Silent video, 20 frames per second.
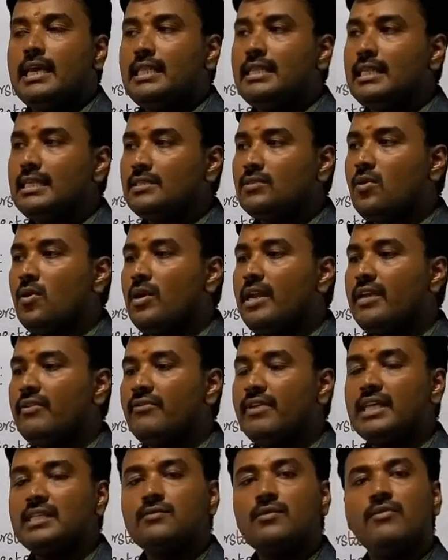In this coding
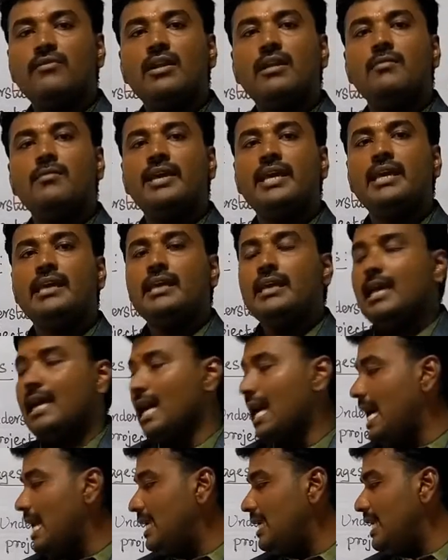phase, we will be
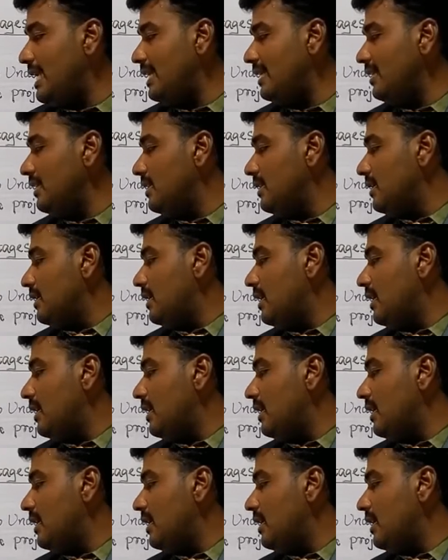handling